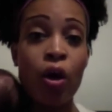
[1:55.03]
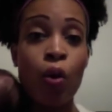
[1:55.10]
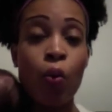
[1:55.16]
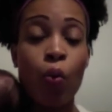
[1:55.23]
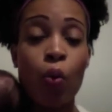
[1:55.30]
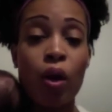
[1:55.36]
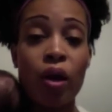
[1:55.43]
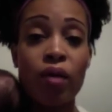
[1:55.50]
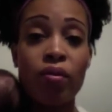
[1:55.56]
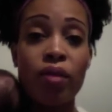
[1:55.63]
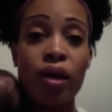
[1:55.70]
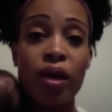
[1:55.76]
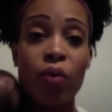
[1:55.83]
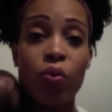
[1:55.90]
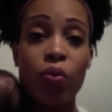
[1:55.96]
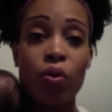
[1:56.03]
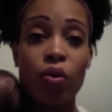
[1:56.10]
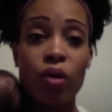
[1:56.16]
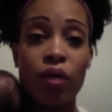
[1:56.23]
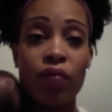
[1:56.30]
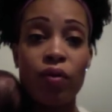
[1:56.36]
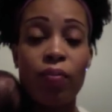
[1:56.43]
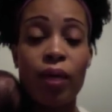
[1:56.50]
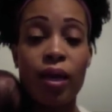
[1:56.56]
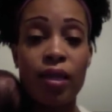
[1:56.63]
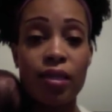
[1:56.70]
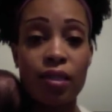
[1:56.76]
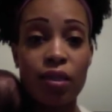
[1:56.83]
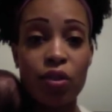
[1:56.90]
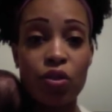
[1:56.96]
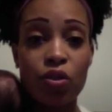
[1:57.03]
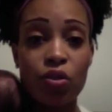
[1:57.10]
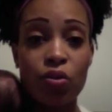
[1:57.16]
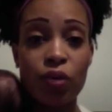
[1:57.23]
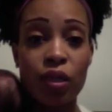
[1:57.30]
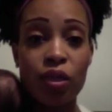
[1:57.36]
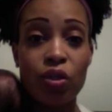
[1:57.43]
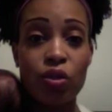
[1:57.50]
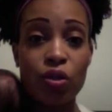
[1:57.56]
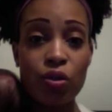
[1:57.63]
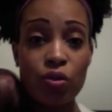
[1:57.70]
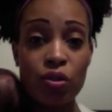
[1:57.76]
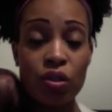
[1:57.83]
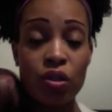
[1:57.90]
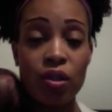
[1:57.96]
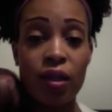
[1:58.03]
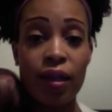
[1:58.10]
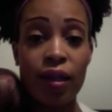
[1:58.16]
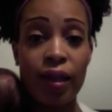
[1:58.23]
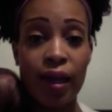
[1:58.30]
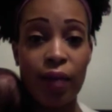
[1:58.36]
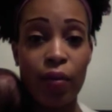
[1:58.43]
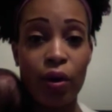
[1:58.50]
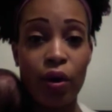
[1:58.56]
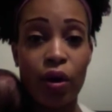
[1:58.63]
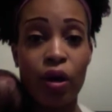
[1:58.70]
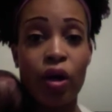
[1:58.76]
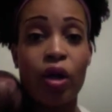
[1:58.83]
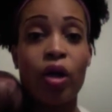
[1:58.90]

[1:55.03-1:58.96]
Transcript: where they will give you medicine to induce labor